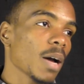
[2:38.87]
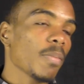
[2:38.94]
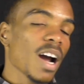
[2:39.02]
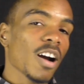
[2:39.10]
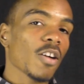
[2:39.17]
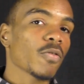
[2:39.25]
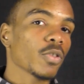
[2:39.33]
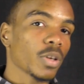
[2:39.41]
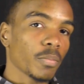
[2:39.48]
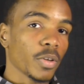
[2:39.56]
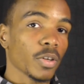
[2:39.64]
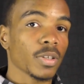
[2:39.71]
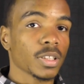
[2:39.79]
powerful
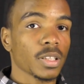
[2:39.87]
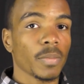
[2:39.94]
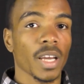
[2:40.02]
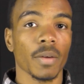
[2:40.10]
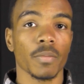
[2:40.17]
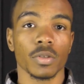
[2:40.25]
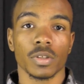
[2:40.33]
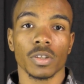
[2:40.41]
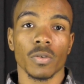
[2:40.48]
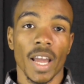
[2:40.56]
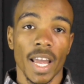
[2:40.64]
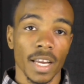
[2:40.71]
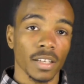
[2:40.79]
computer to be able to
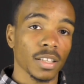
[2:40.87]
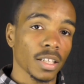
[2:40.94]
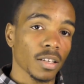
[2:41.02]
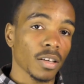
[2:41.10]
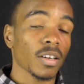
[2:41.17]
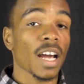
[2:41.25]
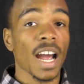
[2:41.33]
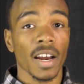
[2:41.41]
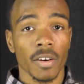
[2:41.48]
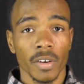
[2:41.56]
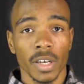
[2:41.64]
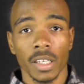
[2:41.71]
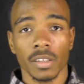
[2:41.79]
handle it on the
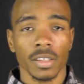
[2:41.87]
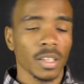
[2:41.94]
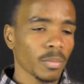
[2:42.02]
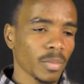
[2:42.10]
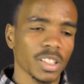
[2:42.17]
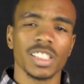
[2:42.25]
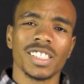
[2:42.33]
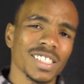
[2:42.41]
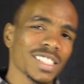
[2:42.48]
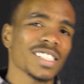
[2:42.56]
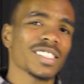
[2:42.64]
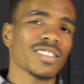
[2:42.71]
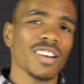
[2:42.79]
higher end, but to just
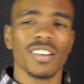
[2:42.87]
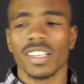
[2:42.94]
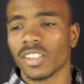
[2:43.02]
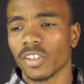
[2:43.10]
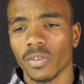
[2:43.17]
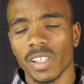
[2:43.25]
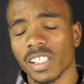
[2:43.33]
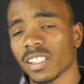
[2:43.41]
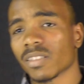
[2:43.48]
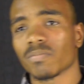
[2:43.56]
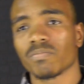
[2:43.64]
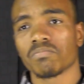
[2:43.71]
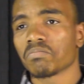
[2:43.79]
get started, you can
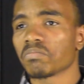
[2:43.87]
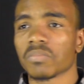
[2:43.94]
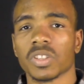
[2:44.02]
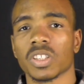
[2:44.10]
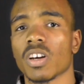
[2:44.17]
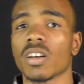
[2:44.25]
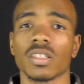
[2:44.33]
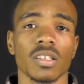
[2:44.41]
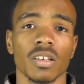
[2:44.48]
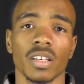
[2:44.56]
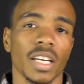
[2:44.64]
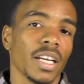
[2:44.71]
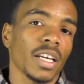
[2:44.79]
just toss it
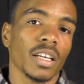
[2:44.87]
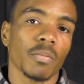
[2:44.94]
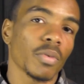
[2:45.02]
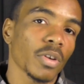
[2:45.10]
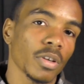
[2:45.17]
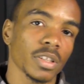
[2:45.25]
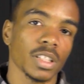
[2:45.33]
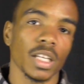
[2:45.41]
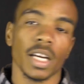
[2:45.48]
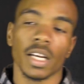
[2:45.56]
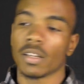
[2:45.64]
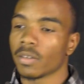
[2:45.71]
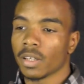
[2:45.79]
on any computer
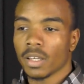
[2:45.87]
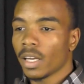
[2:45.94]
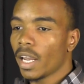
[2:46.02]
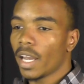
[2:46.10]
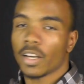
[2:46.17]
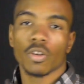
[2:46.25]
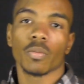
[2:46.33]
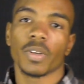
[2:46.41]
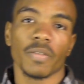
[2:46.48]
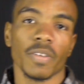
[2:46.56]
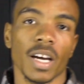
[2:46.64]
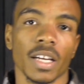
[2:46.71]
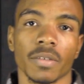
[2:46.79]
today and you'll be
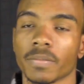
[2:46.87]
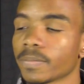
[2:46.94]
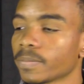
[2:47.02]
fine.